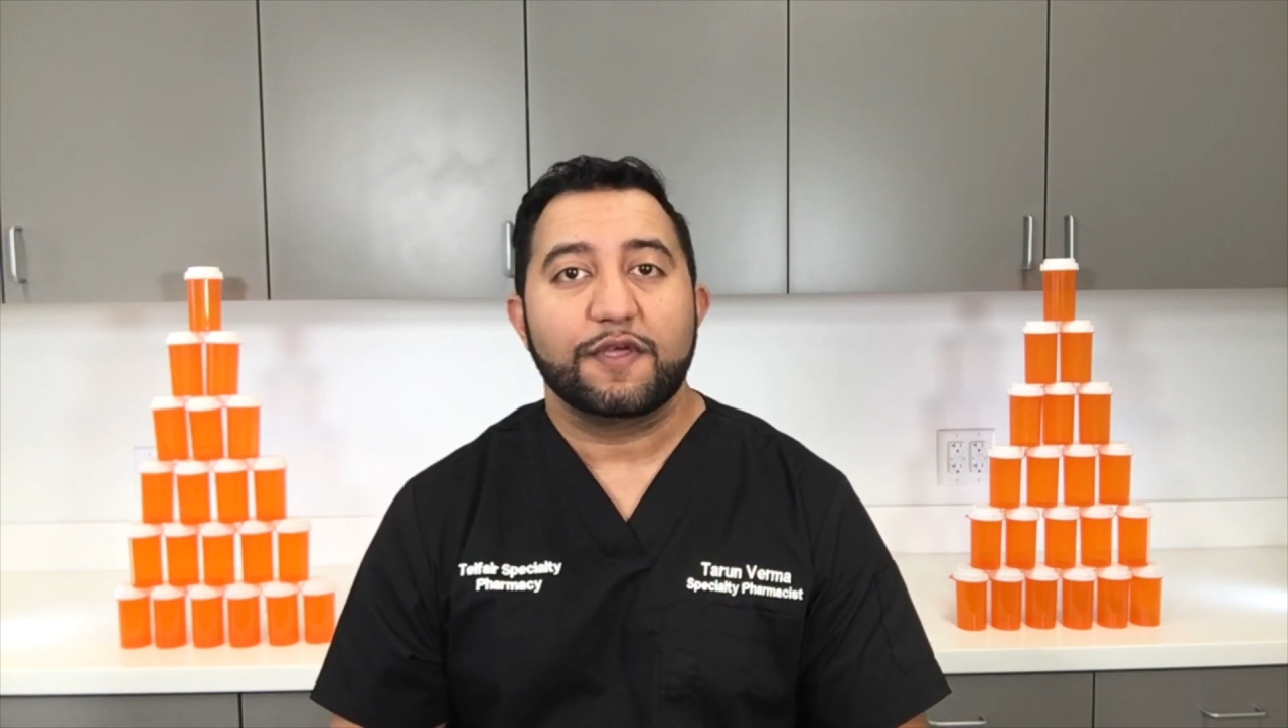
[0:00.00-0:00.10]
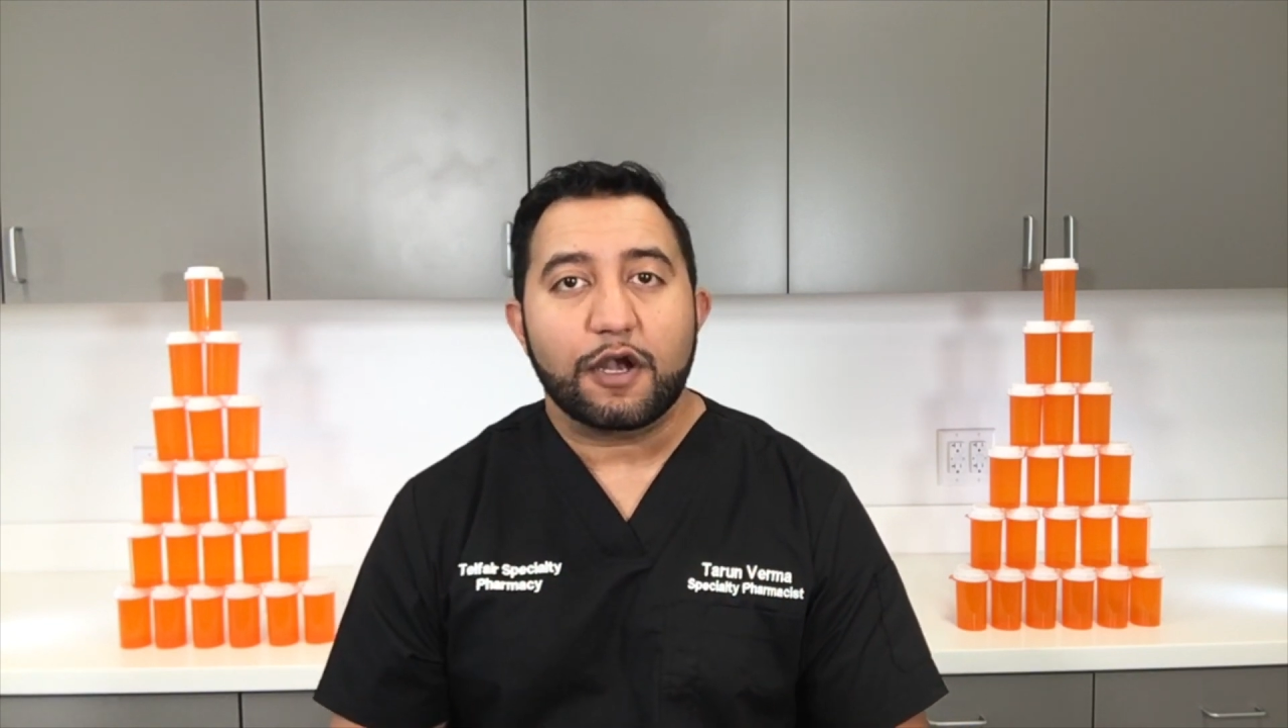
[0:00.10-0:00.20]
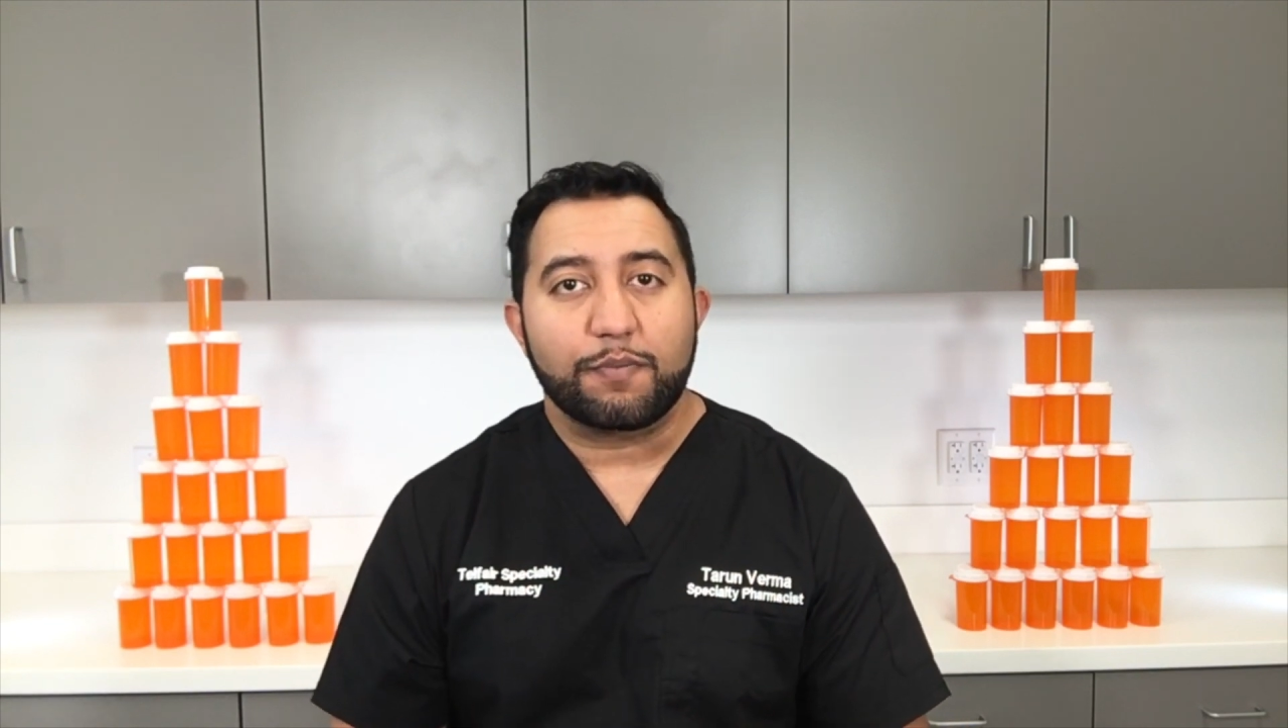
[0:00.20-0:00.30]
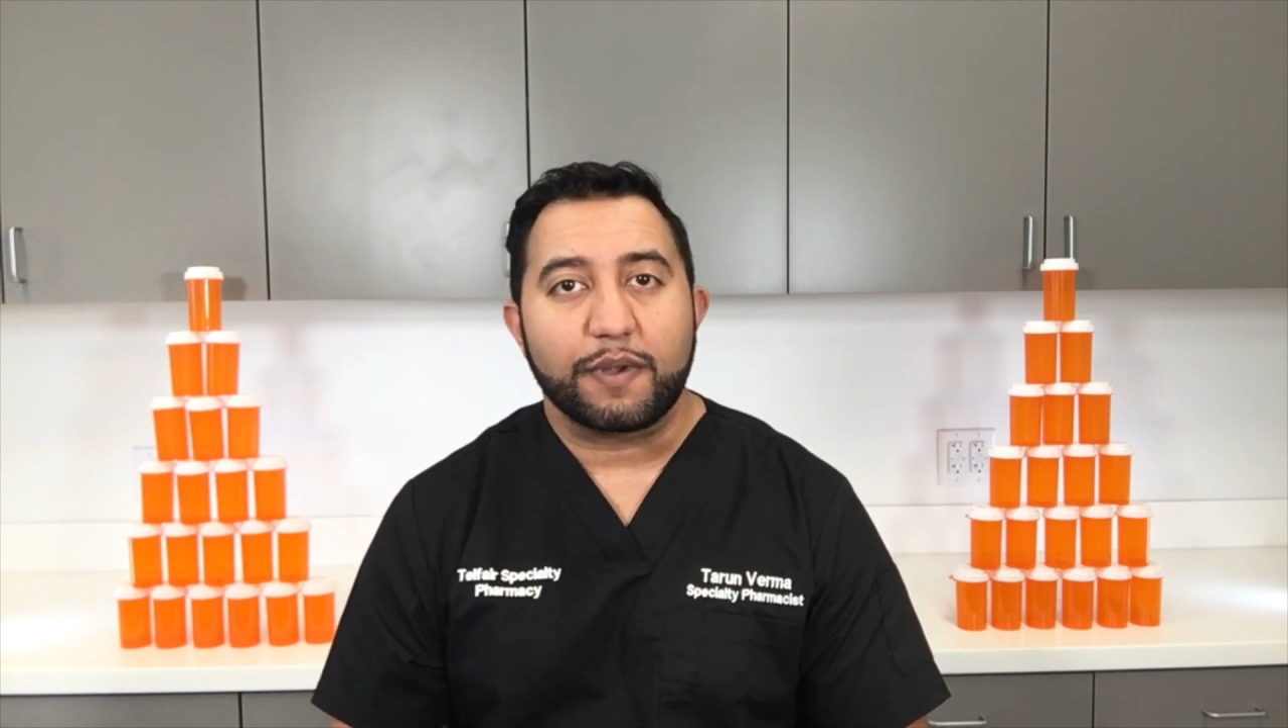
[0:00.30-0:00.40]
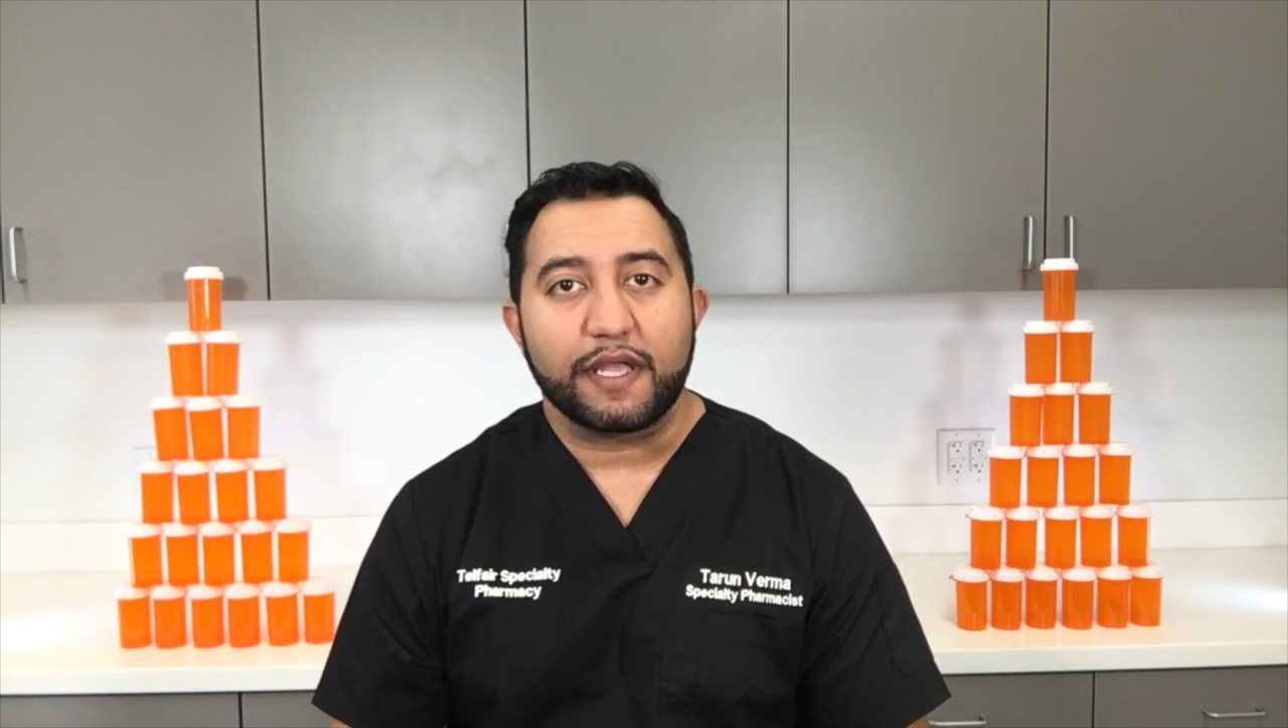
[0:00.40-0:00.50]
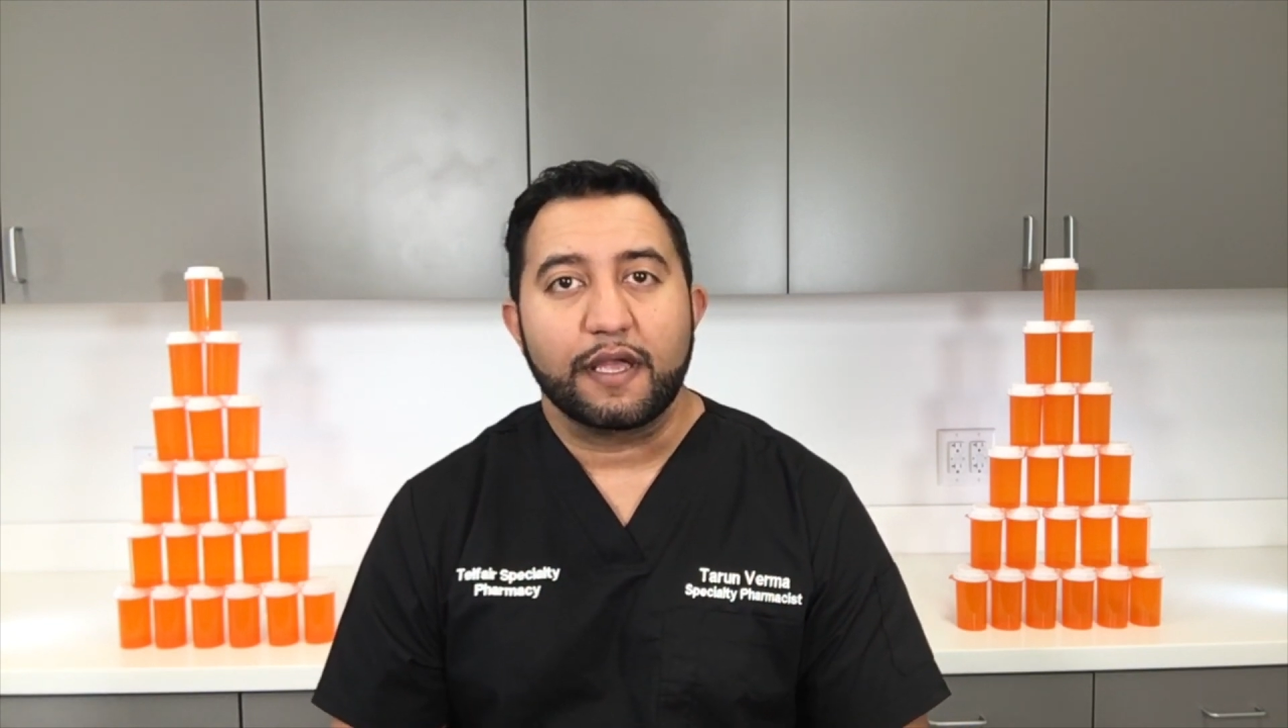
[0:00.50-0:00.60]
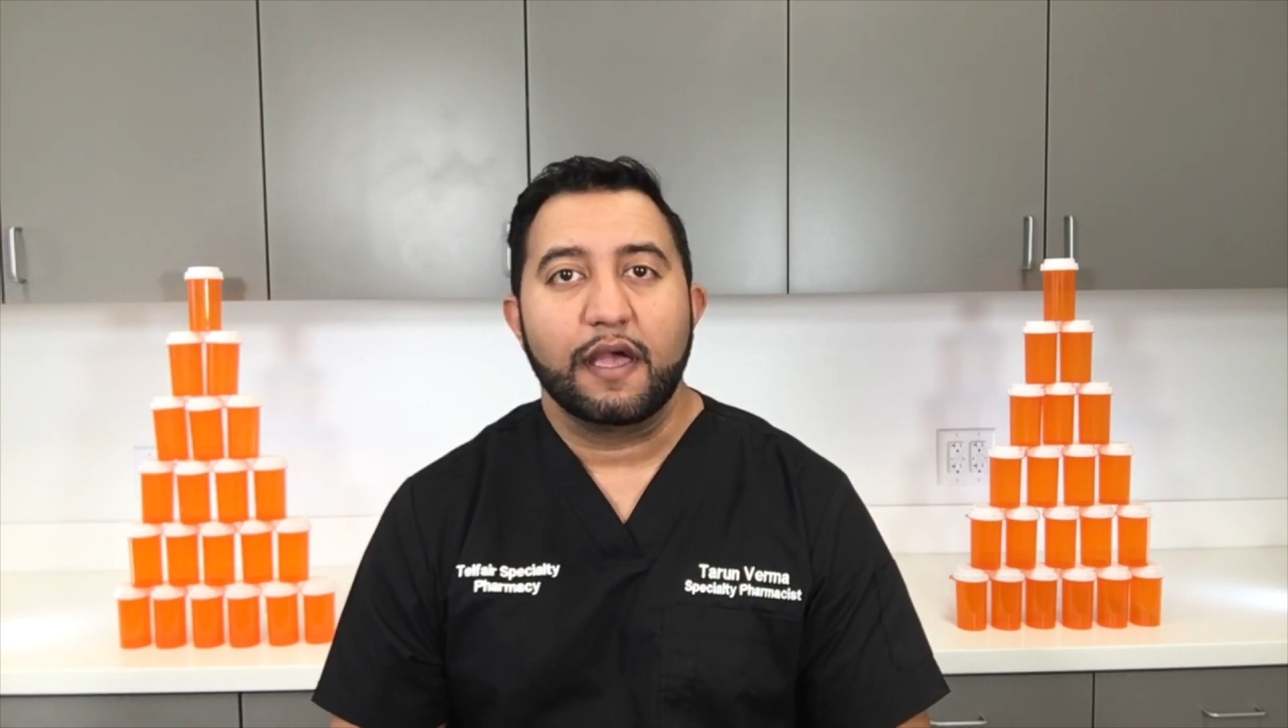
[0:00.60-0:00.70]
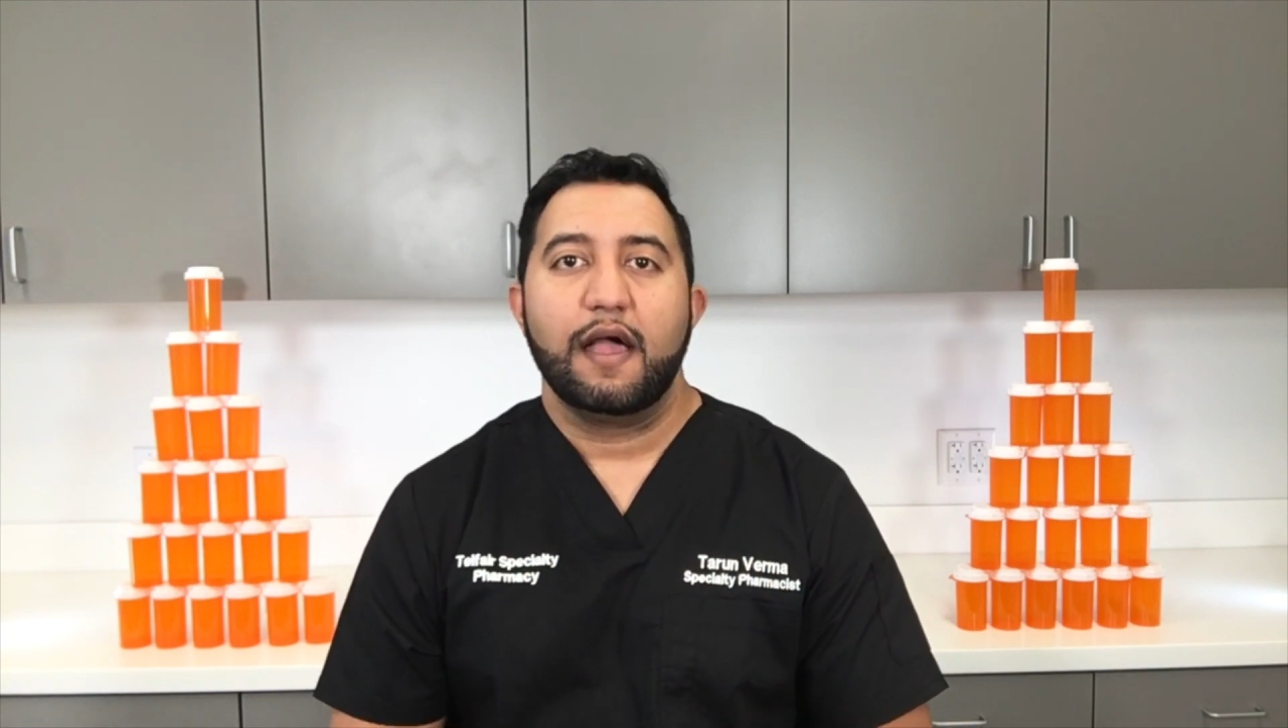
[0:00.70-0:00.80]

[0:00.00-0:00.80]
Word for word: therapy.